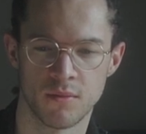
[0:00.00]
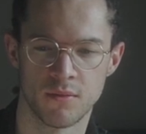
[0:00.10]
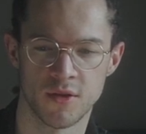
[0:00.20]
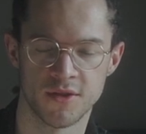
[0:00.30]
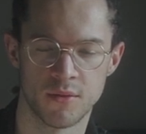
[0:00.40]

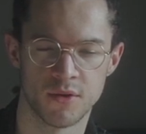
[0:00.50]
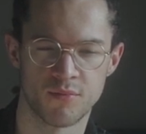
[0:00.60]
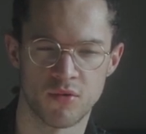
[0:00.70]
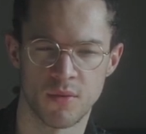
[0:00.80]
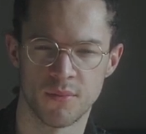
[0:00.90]
Plus there is
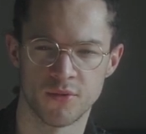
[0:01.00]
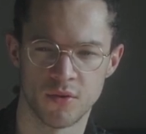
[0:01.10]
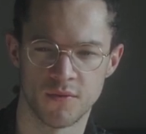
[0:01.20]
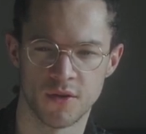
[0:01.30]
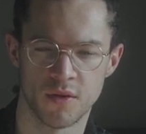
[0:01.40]
problem
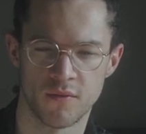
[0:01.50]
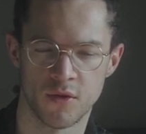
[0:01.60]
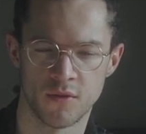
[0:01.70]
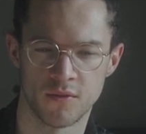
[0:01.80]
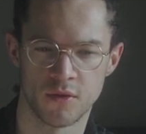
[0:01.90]
solving
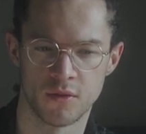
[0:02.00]
involved.